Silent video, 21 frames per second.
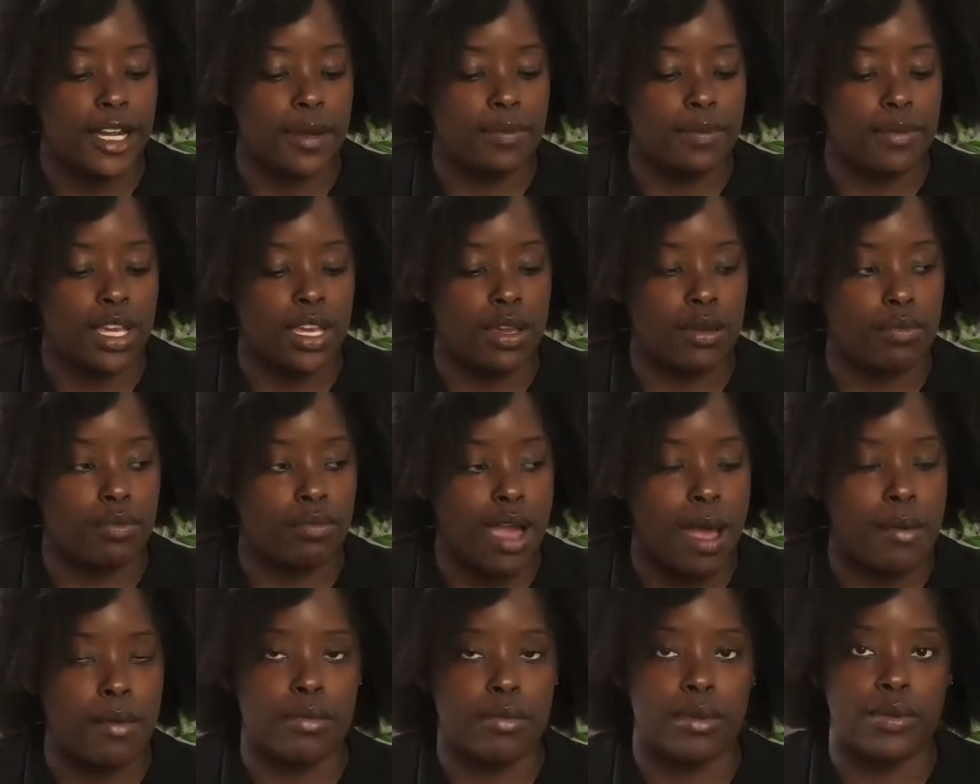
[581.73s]
it
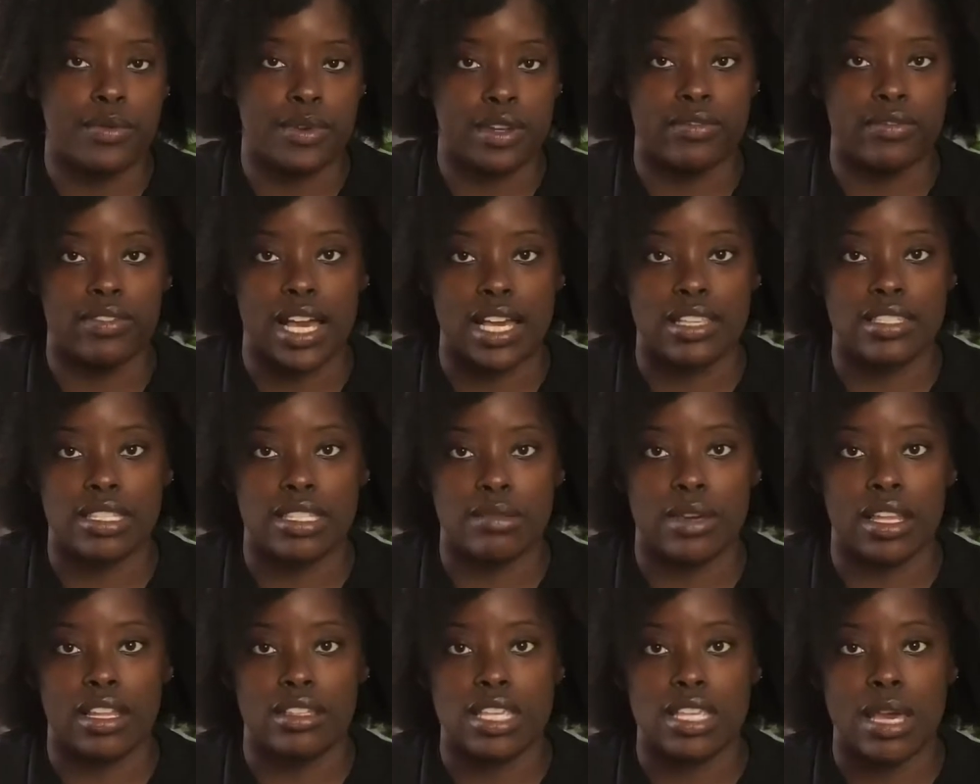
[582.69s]
probably would have lasted by
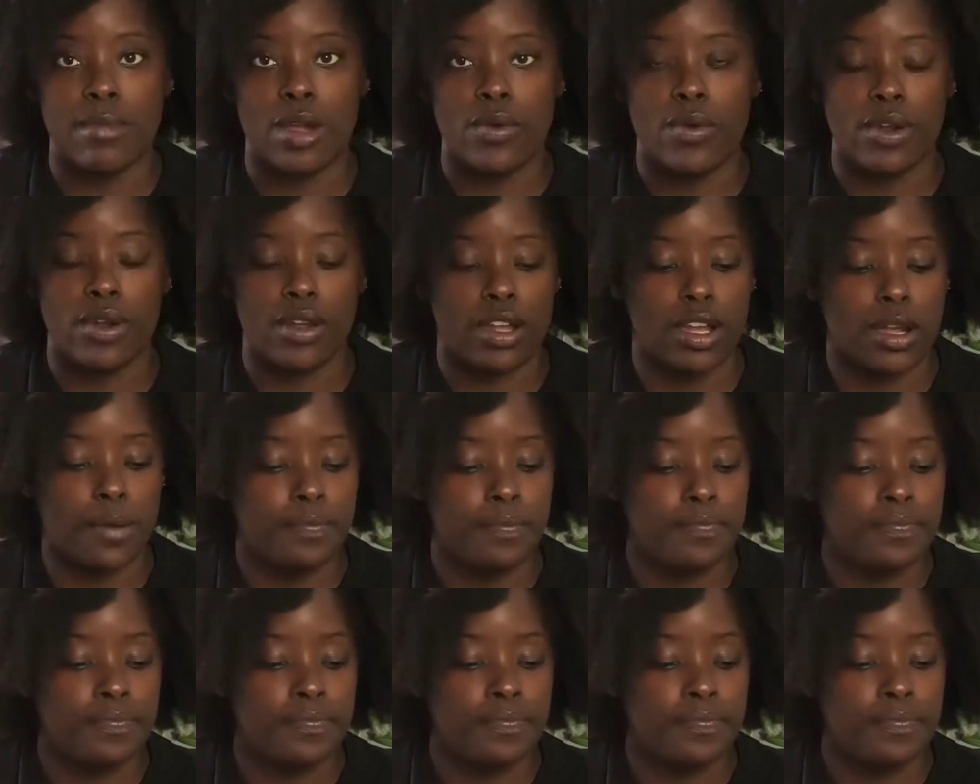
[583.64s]
the time I woke up.